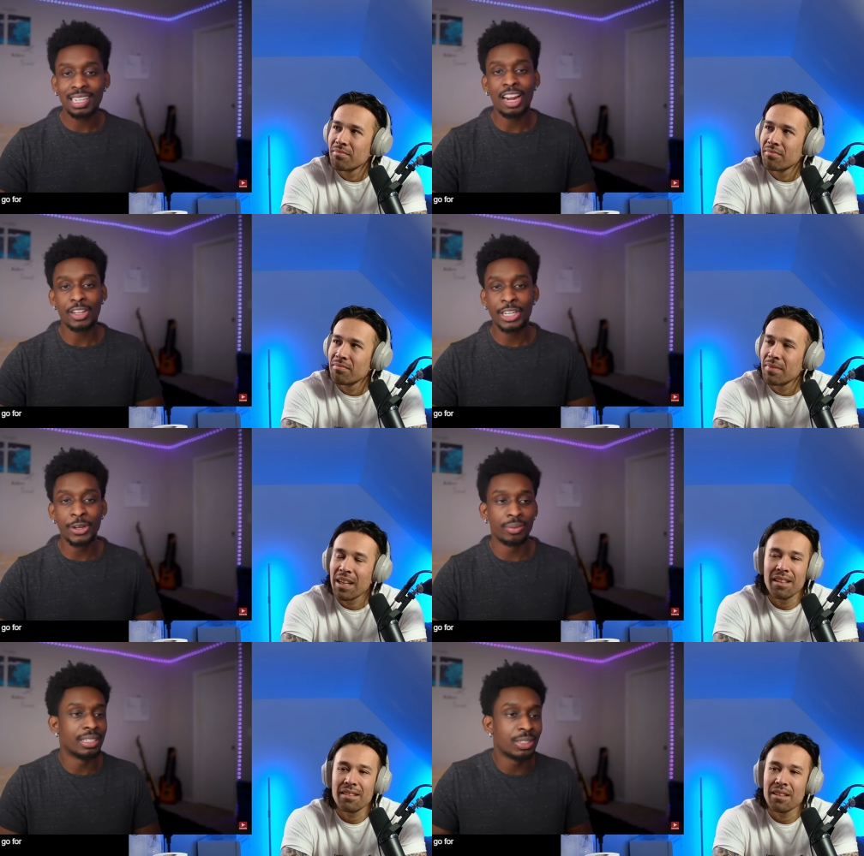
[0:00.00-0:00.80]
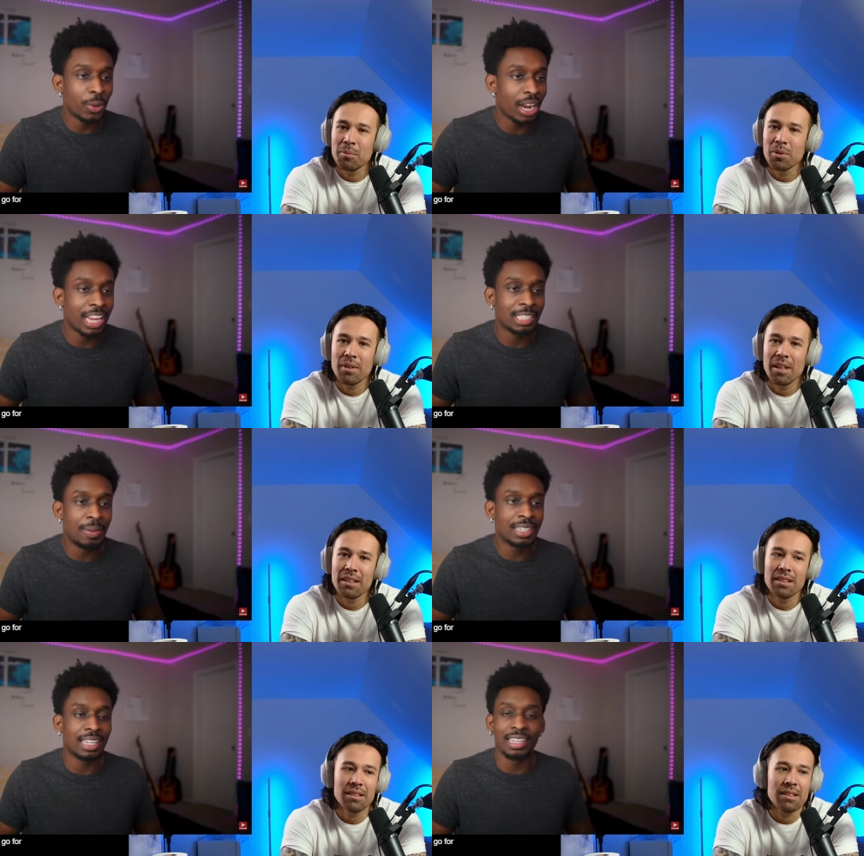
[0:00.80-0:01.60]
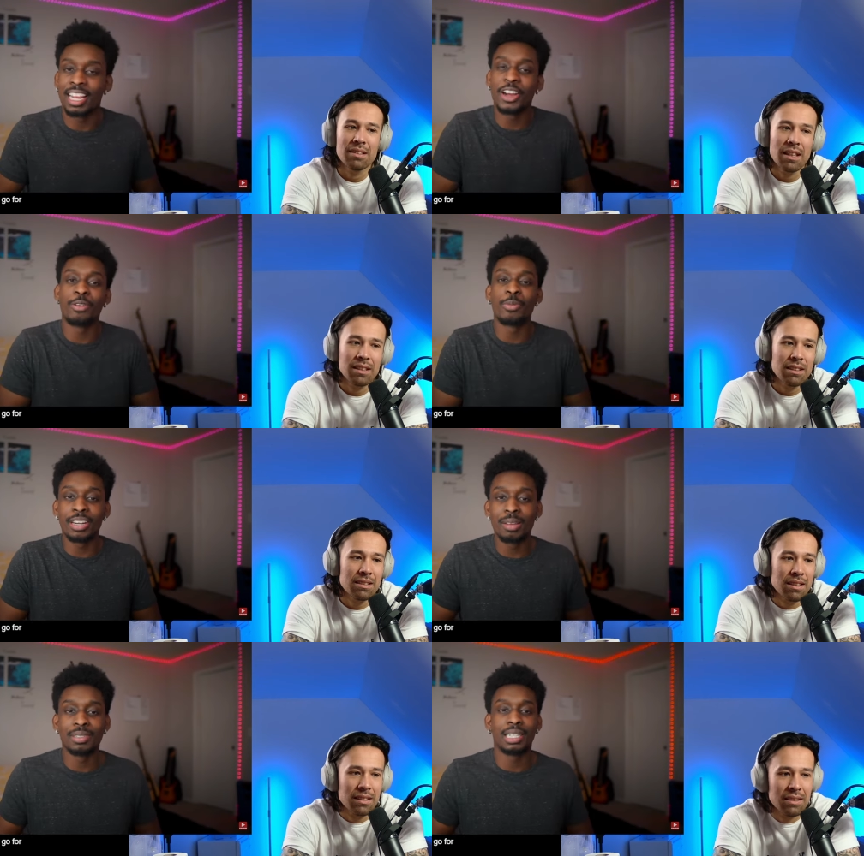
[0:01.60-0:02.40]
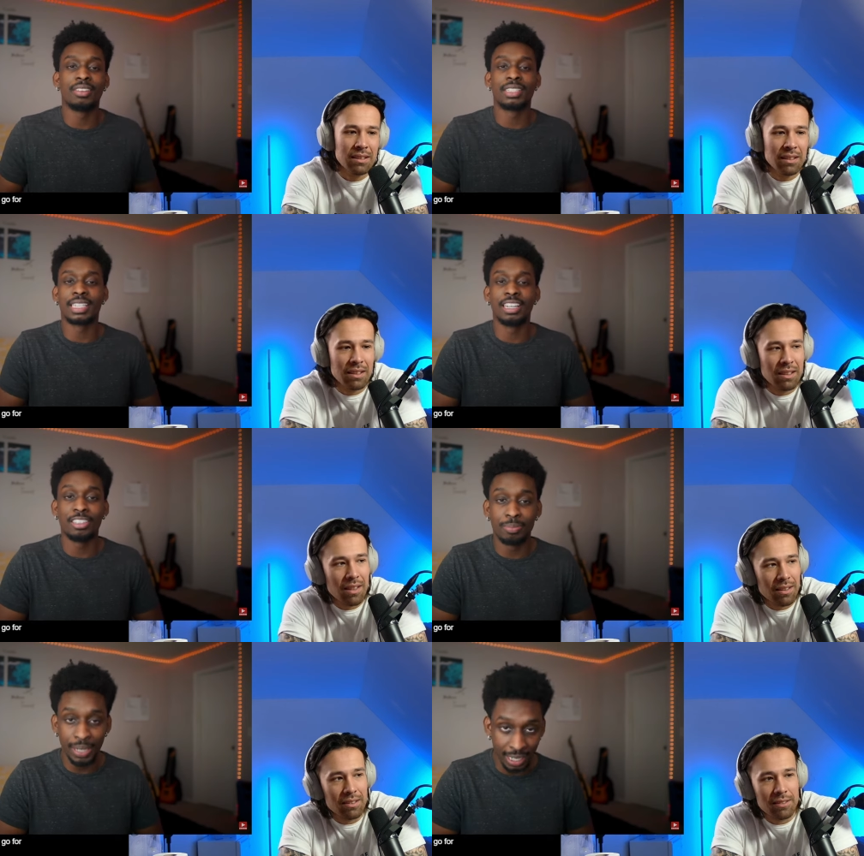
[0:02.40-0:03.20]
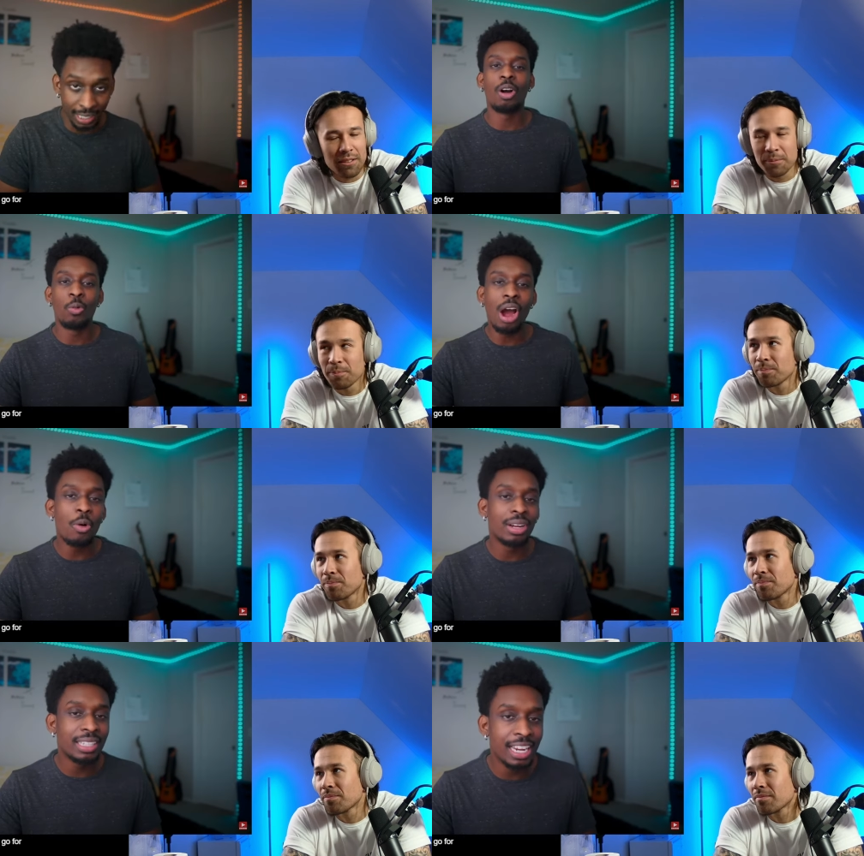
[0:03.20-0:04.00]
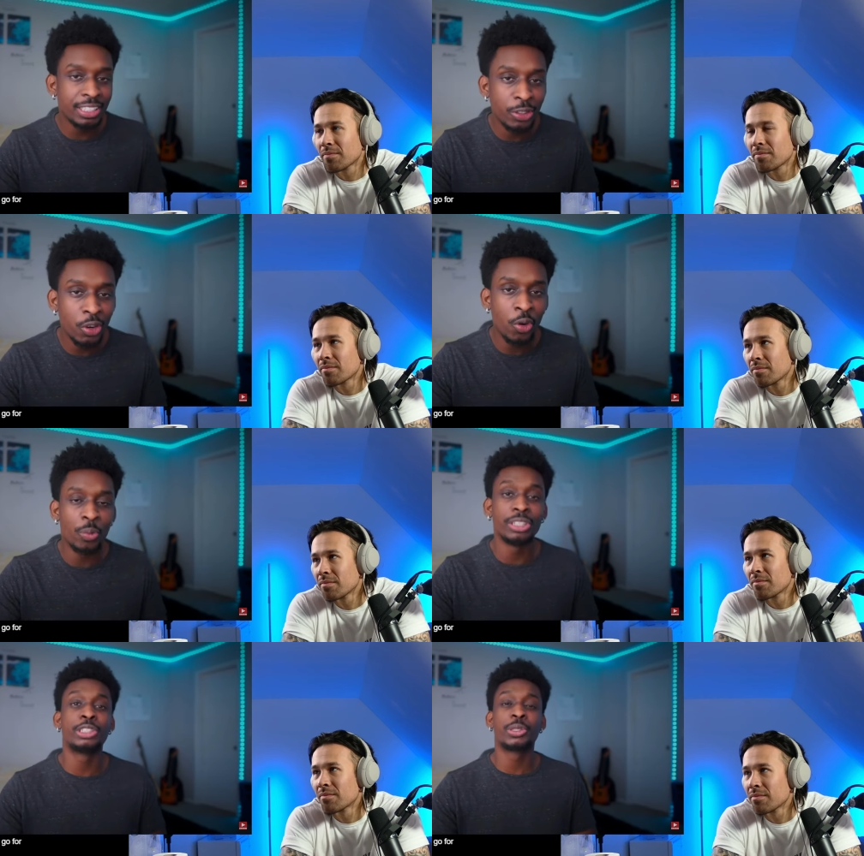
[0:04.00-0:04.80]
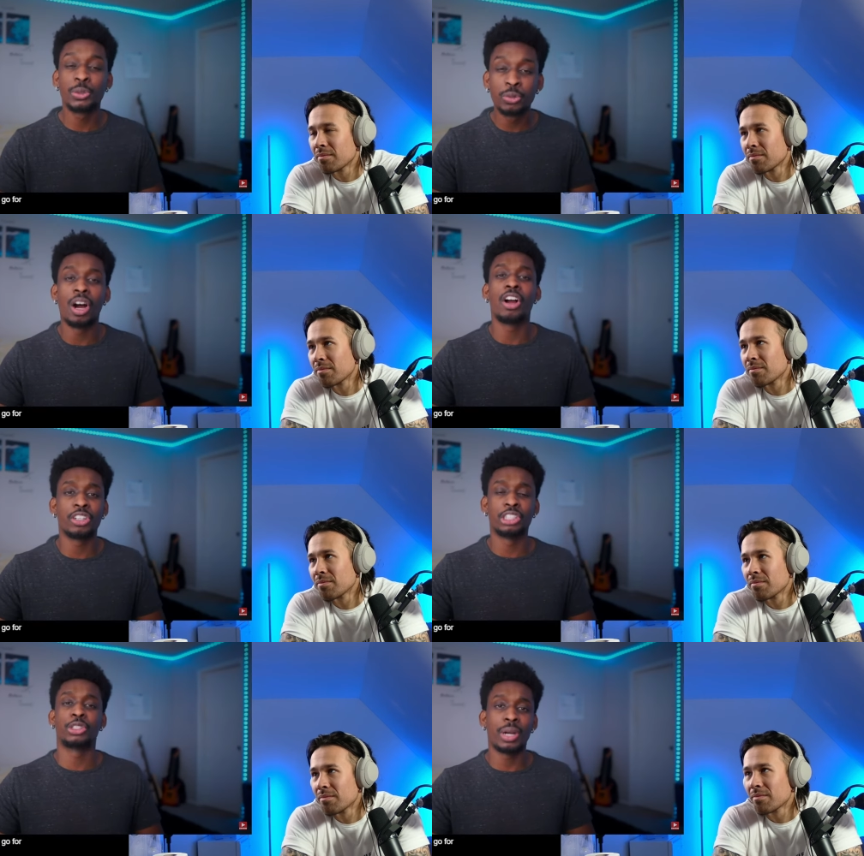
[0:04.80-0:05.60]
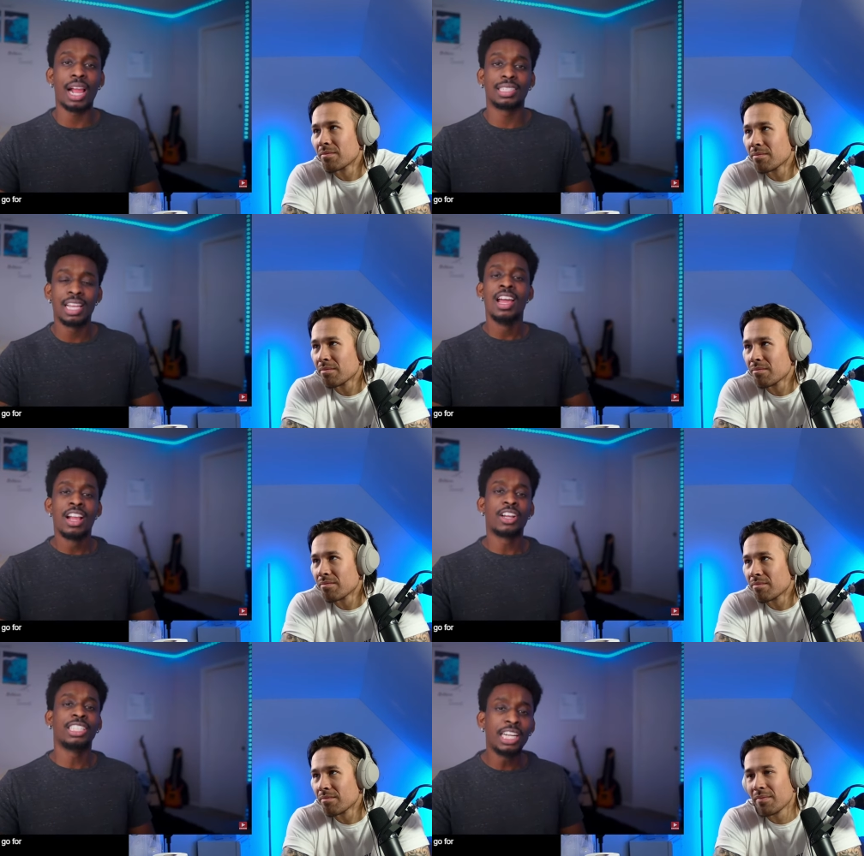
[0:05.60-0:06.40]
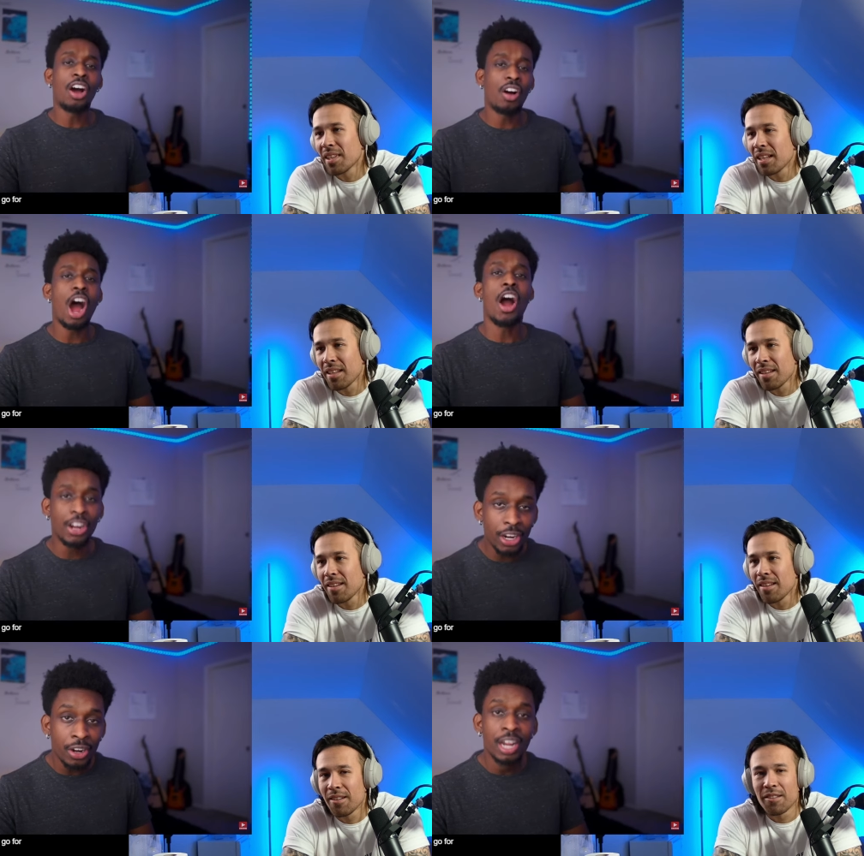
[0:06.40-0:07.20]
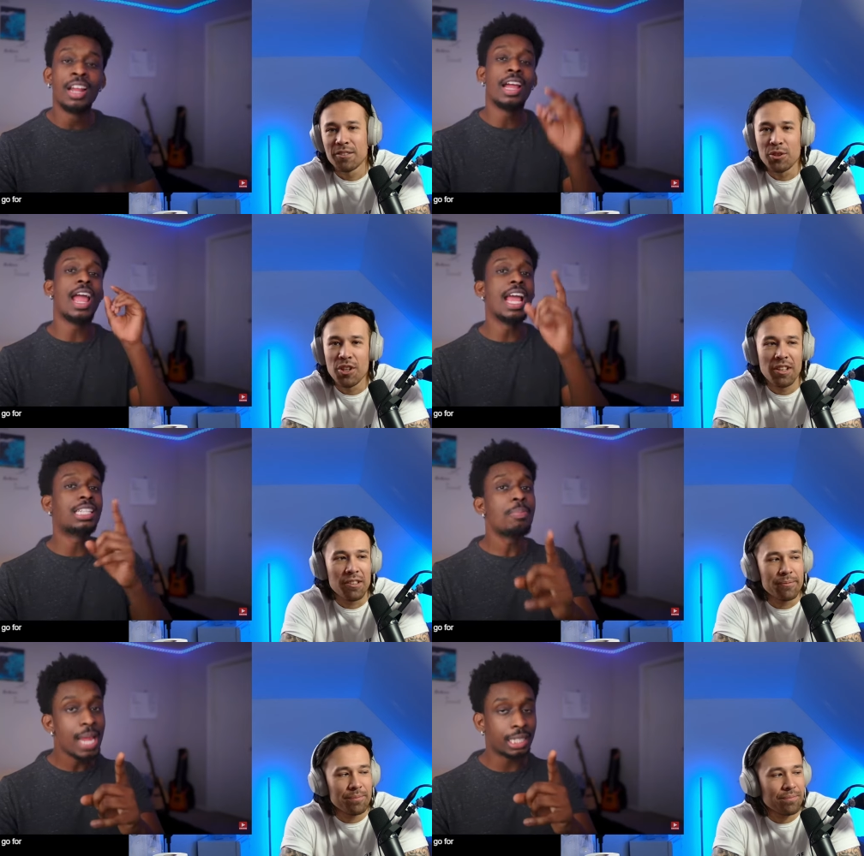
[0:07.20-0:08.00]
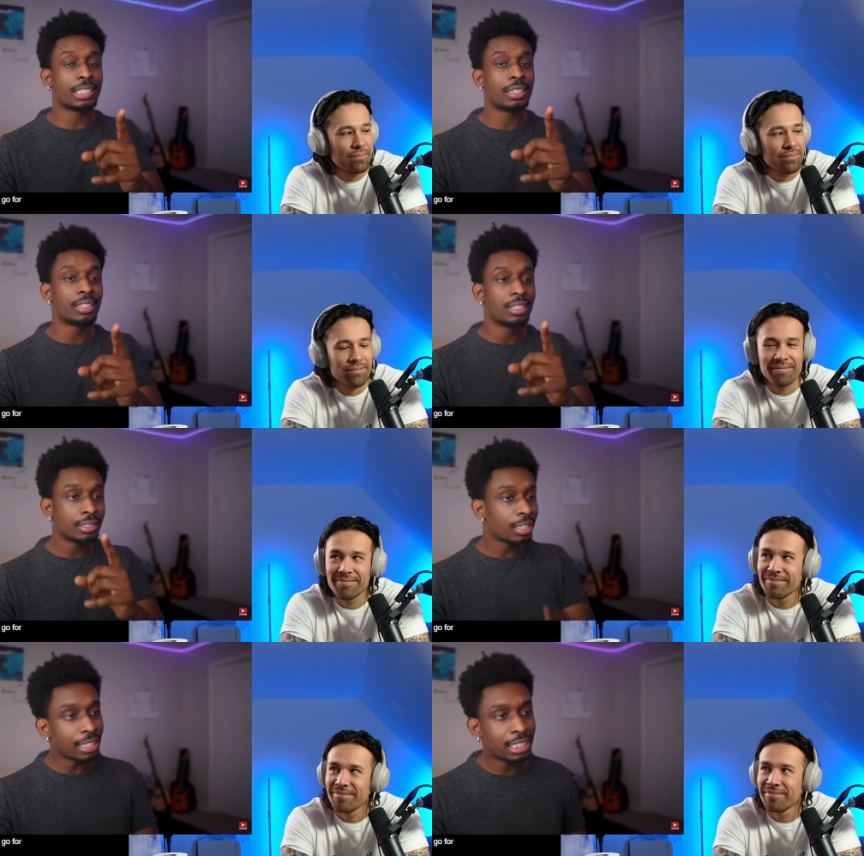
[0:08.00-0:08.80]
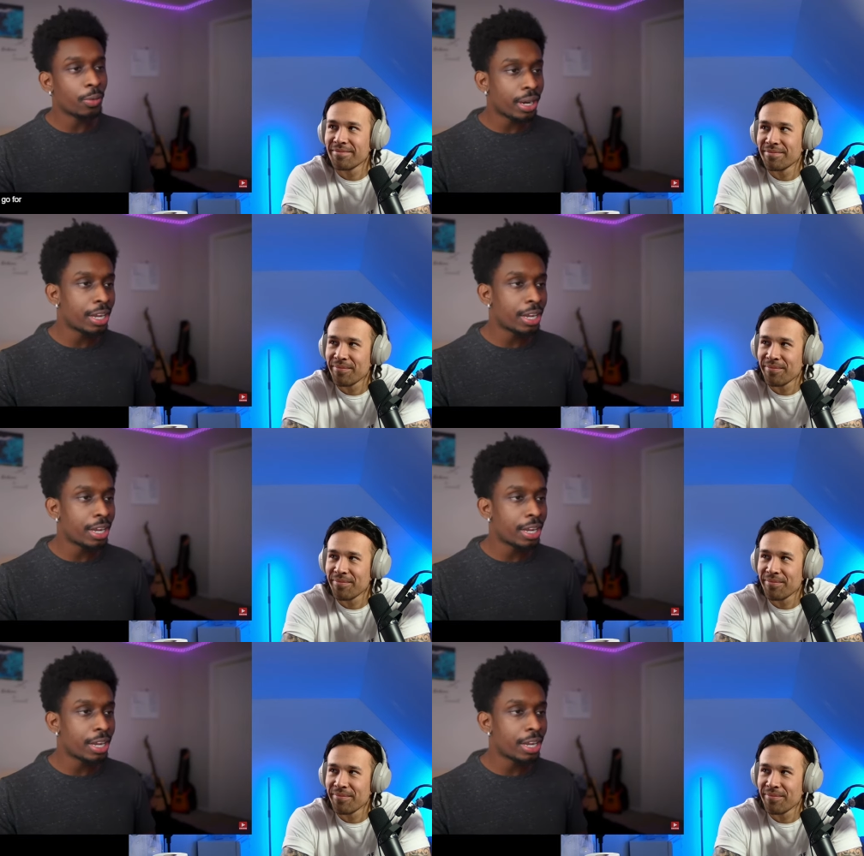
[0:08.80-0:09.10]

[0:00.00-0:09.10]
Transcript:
Speaker 1: is kind of cute. That, what I expected. I they couldn't bring themselves to kill the pigs. But what will they do when true hunger strikes? Because you know hunger is a bitch. So let's see what they